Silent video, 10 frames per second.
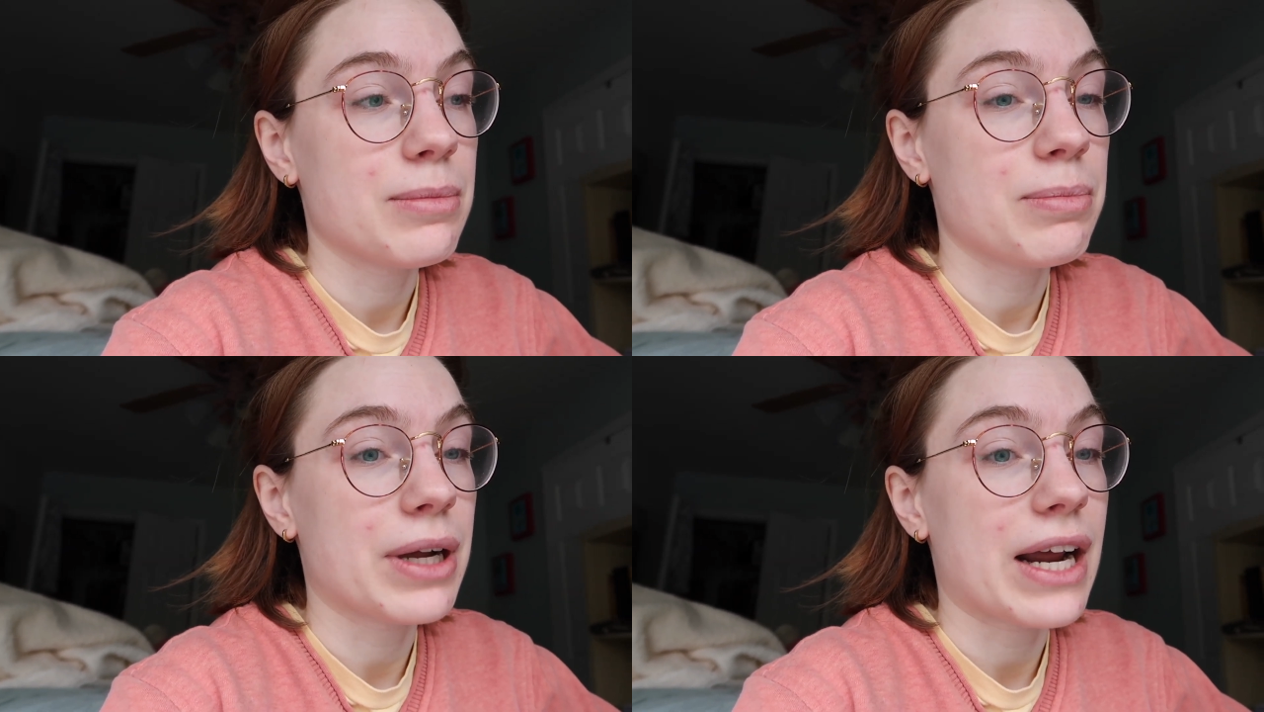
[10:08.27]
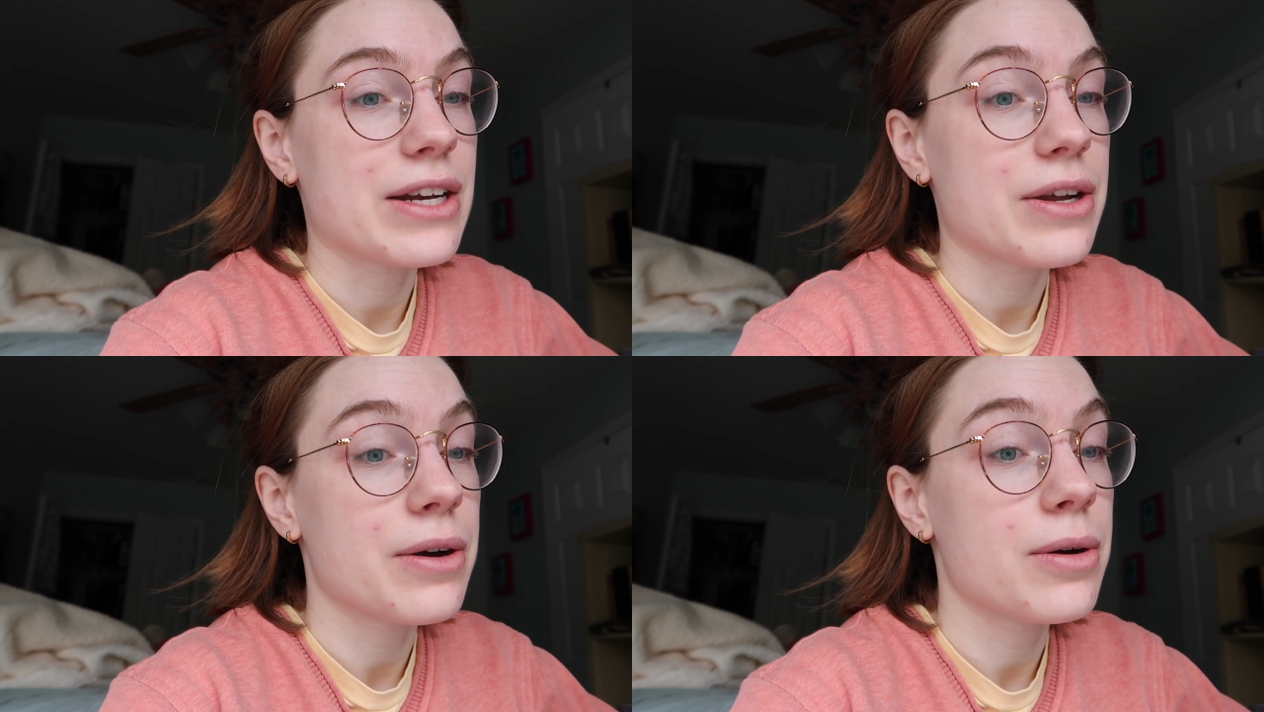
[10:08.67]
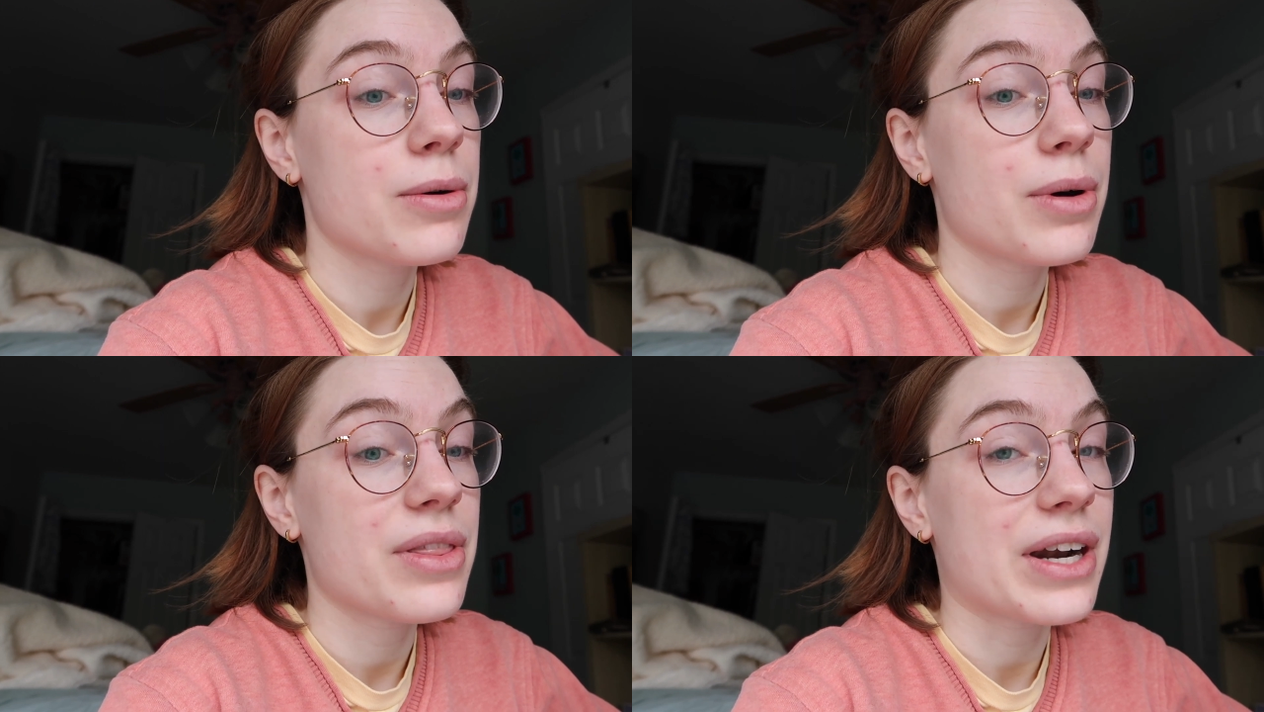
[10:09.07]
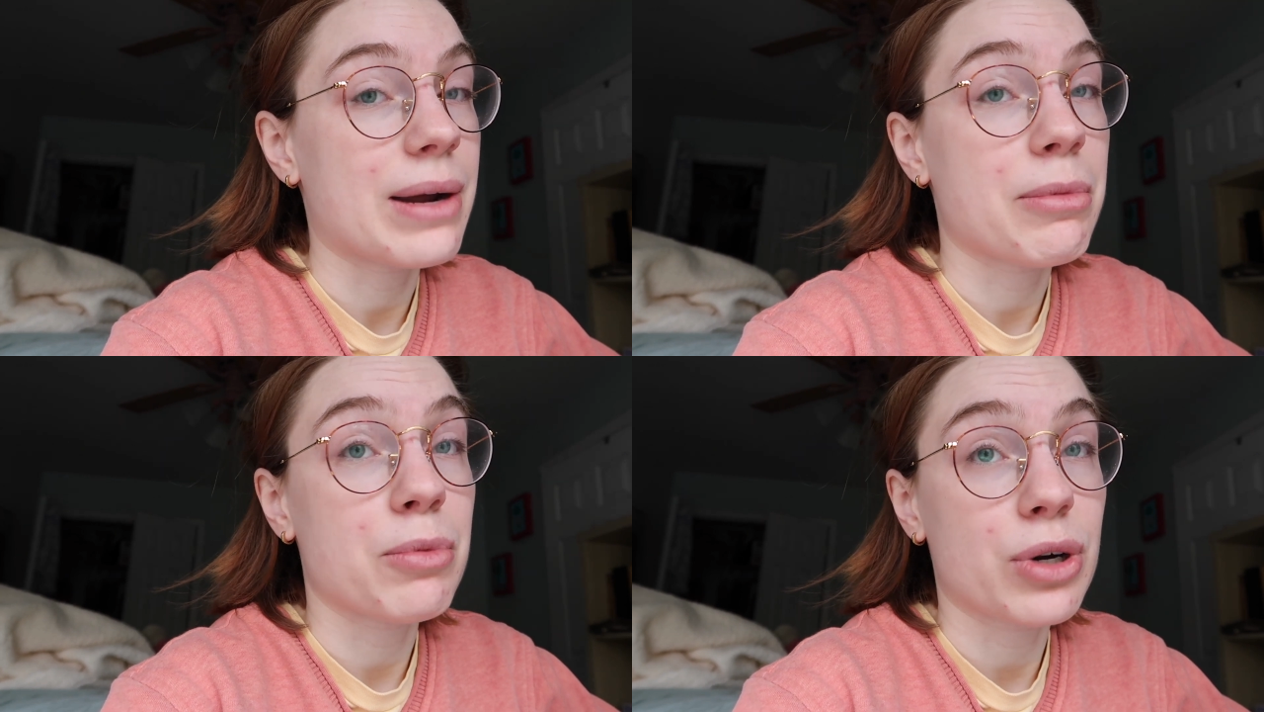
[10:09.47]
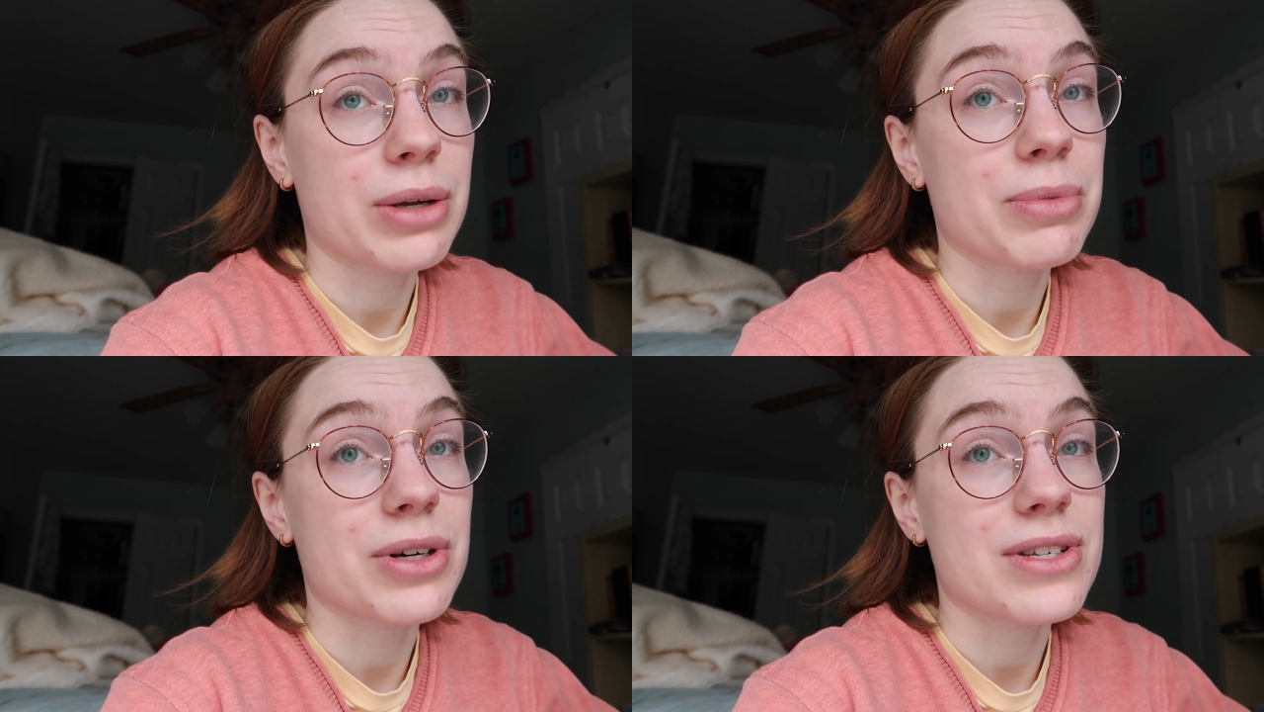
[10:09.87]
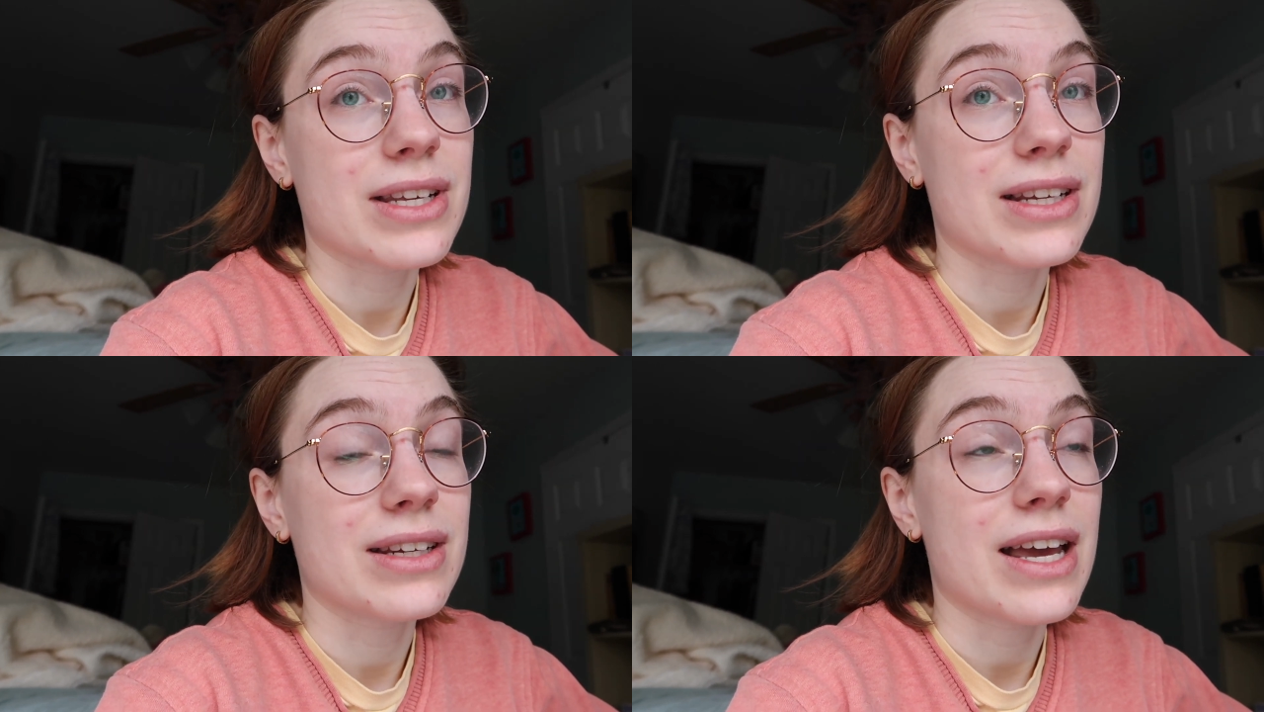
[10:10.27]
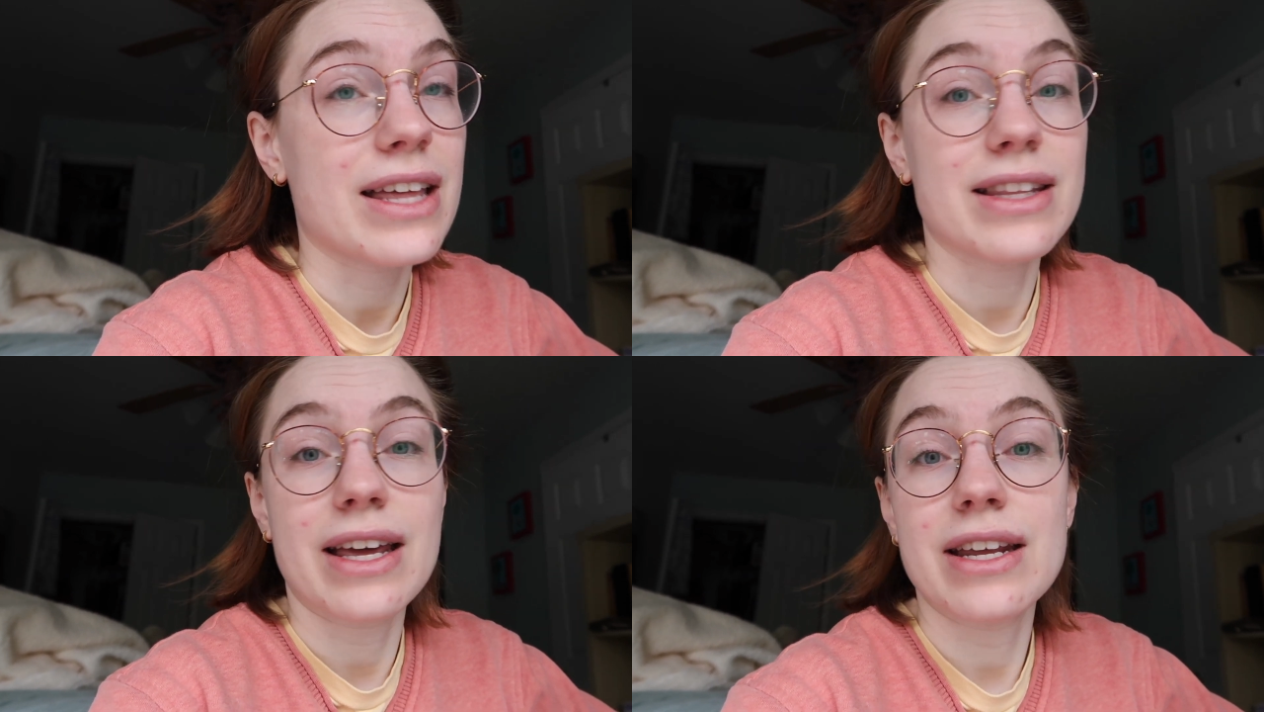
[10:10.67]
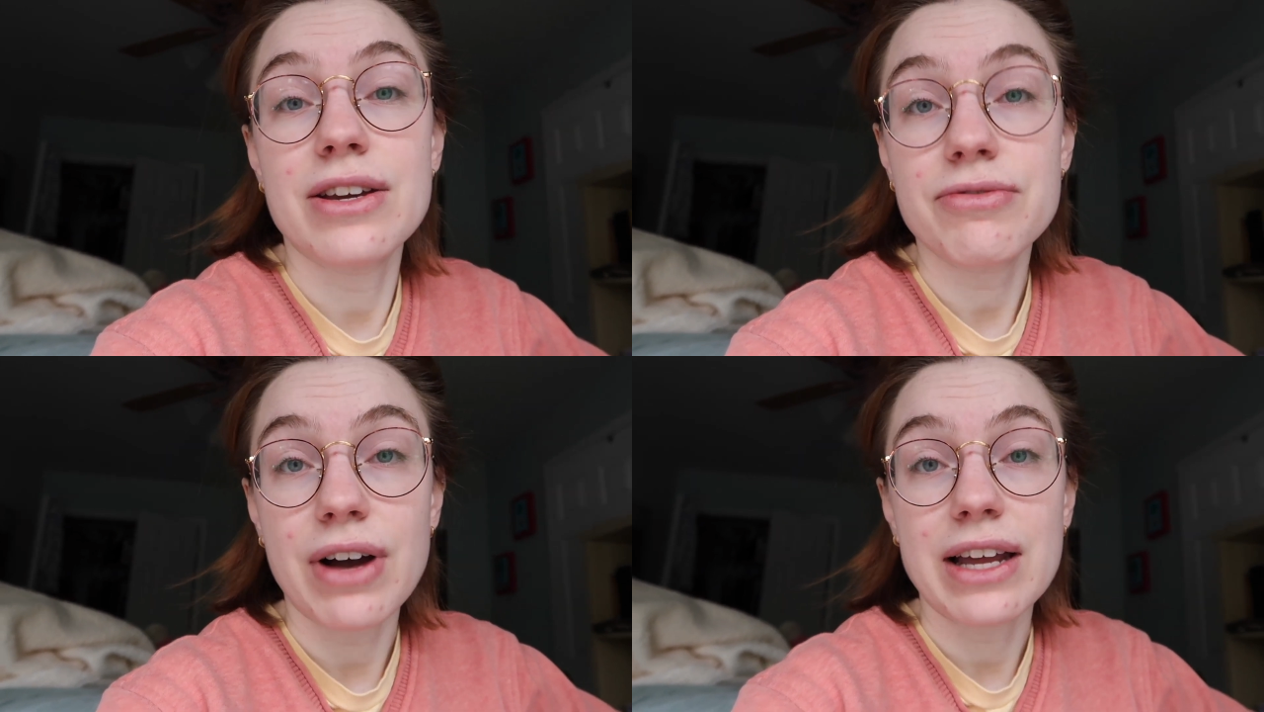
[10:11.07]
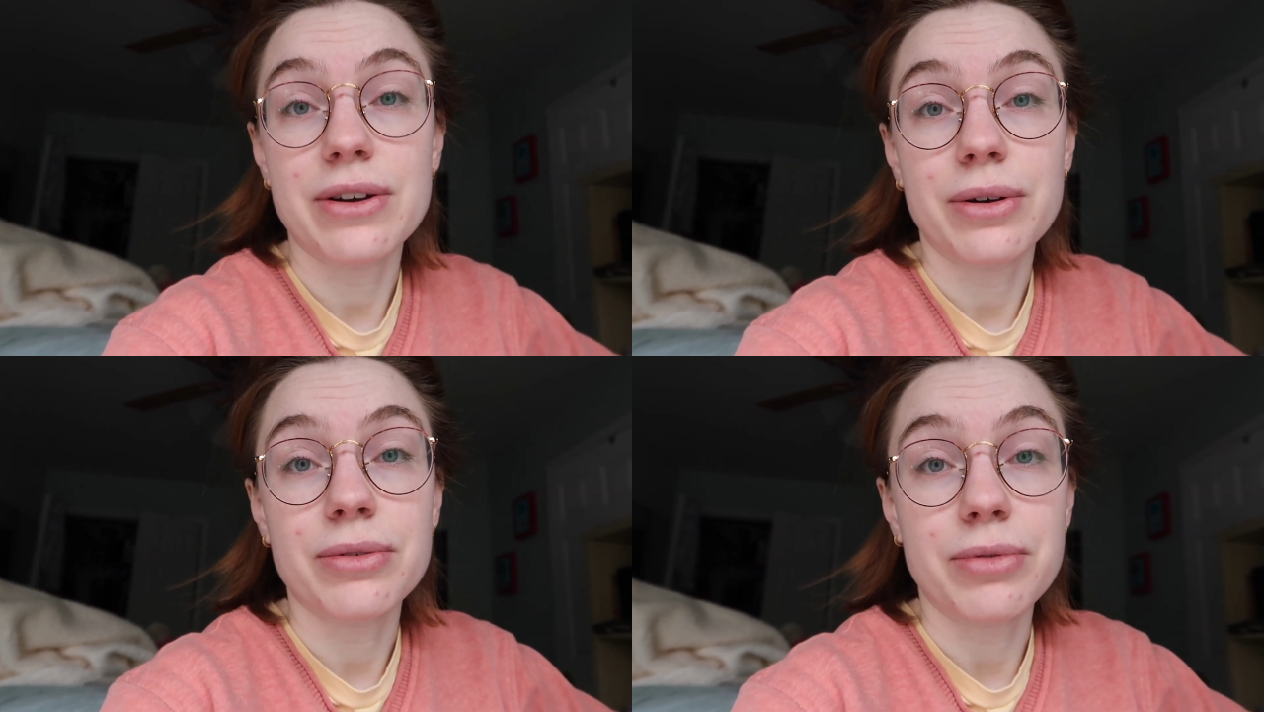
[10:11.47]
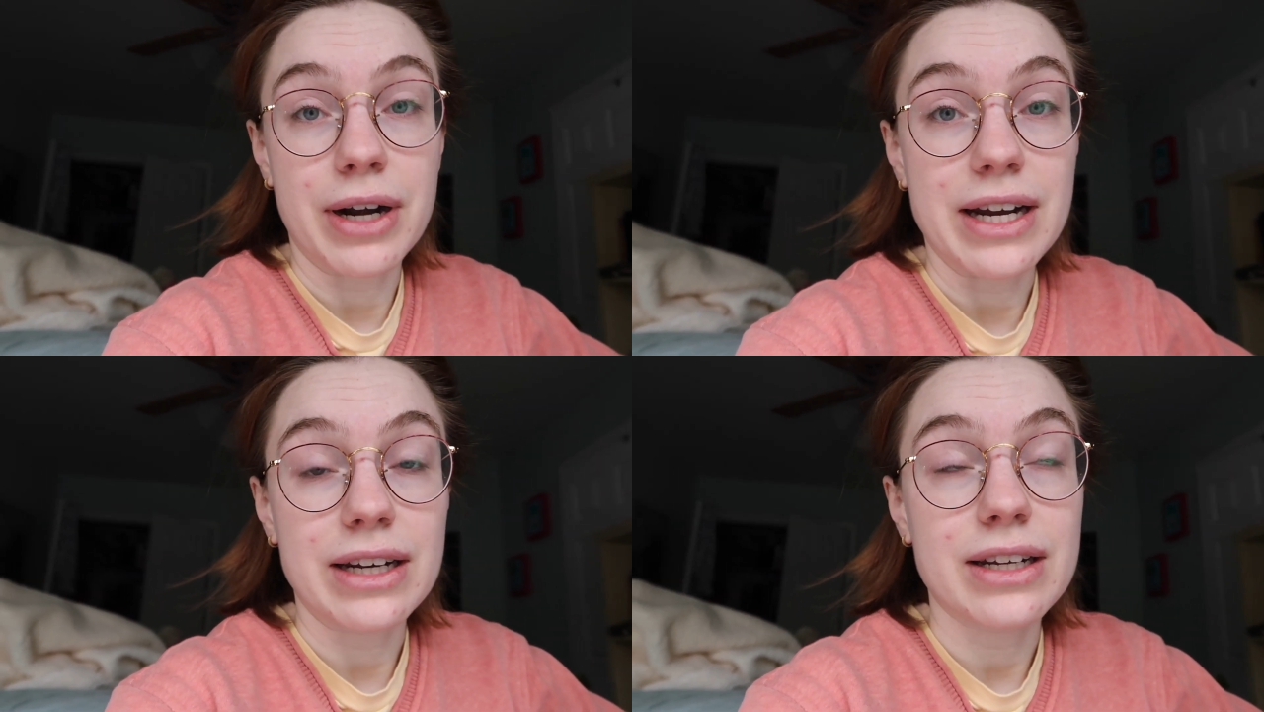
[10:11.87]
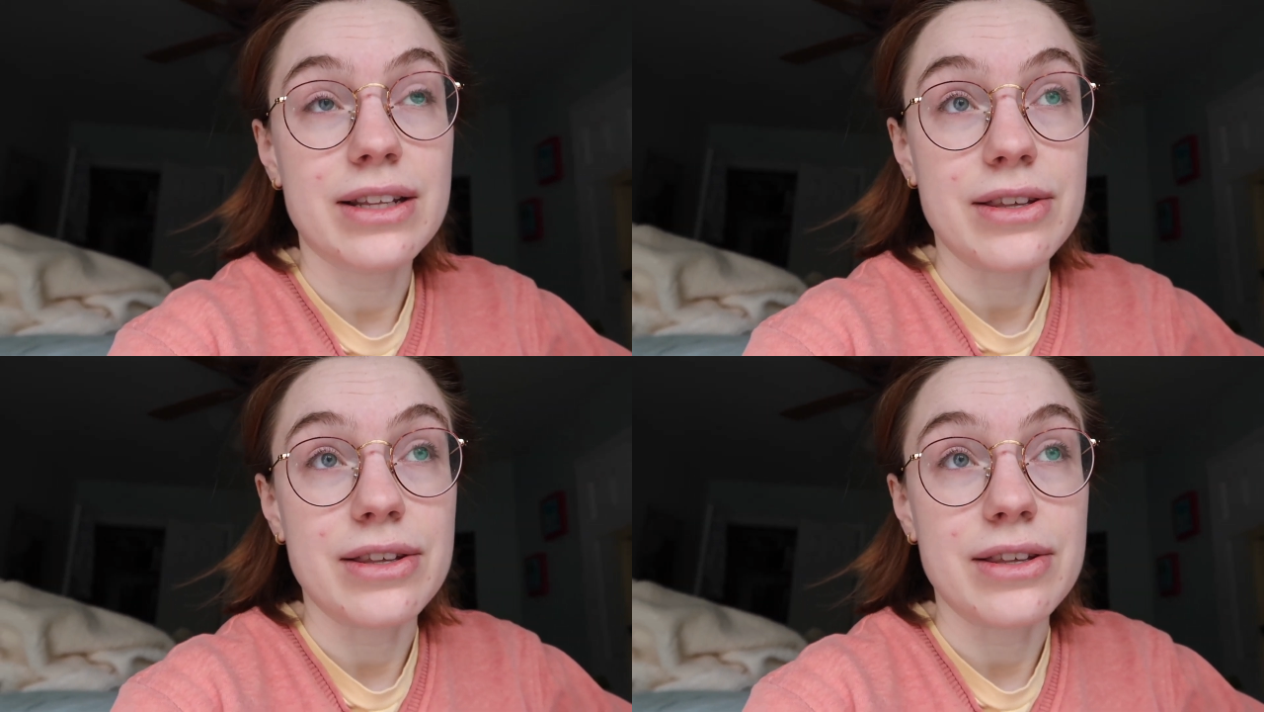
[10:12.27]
But I know that I'm a morning person and that if I don't write